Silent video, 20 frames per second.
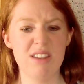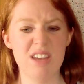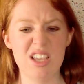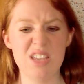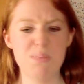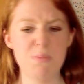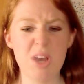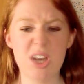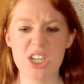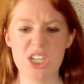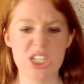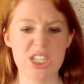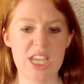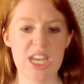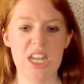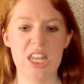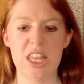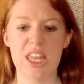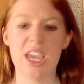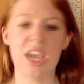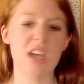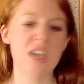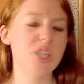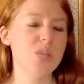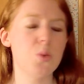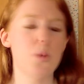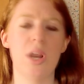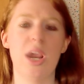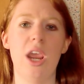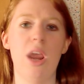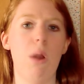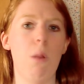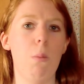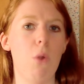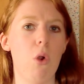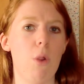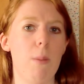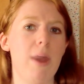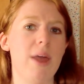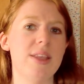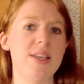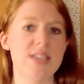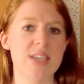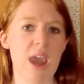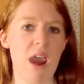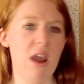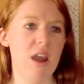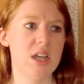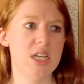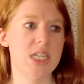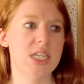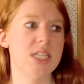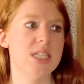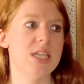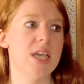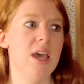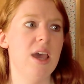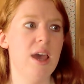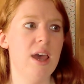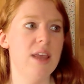as much as anything, I just want to hear more about these characters.